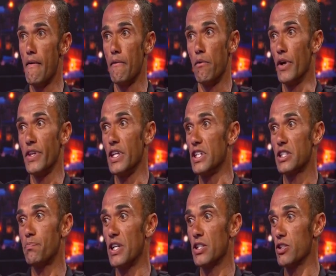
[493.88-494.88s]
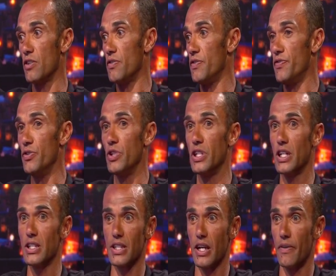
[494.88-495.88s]
So within a space of a few
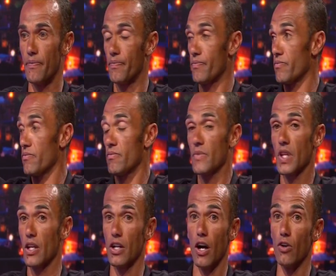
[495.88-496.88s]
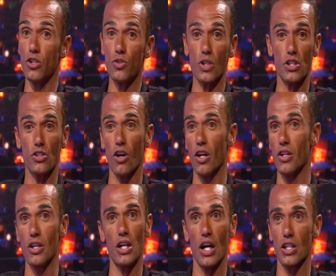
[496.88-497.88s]
years, the house was gone,
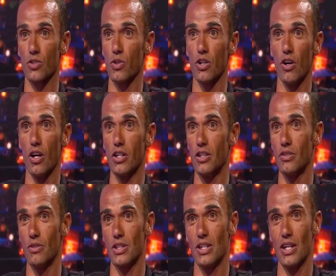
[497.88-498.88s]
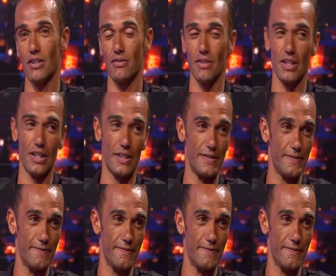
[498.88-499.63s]
the cars were gone. It was like, wow.